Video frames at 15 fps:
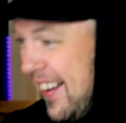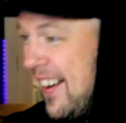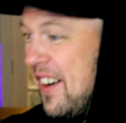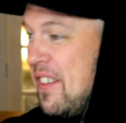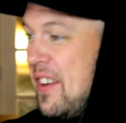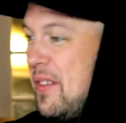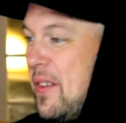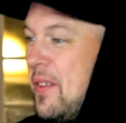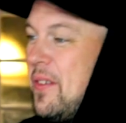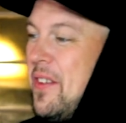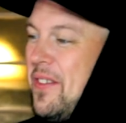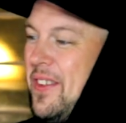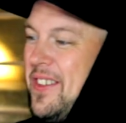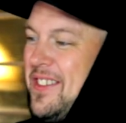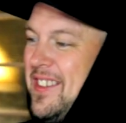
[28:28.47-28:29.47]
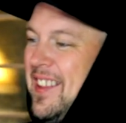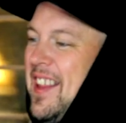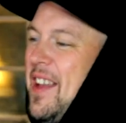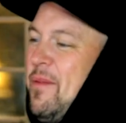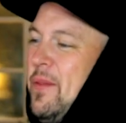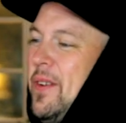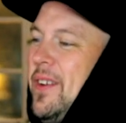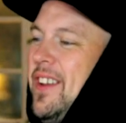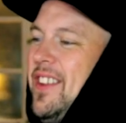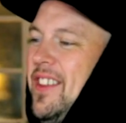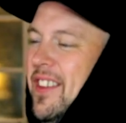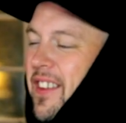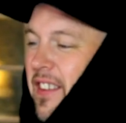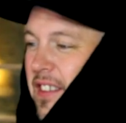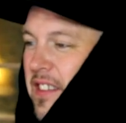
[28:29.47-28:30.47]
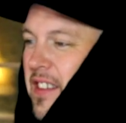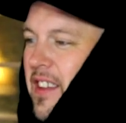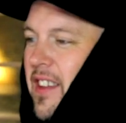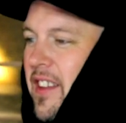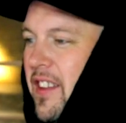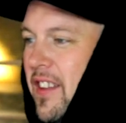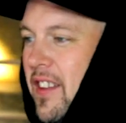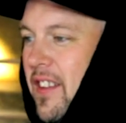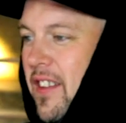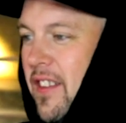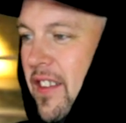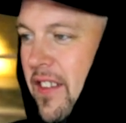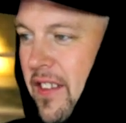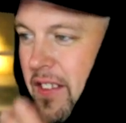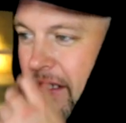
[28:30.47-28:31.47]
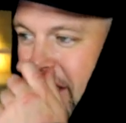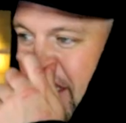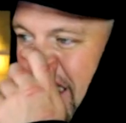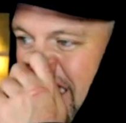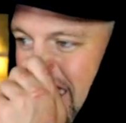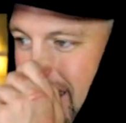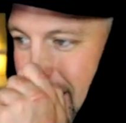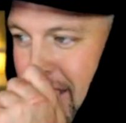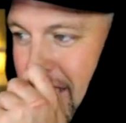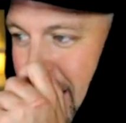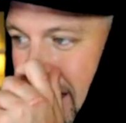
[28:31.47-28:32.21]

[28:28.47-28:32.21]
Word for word: How many people have you slept with? This is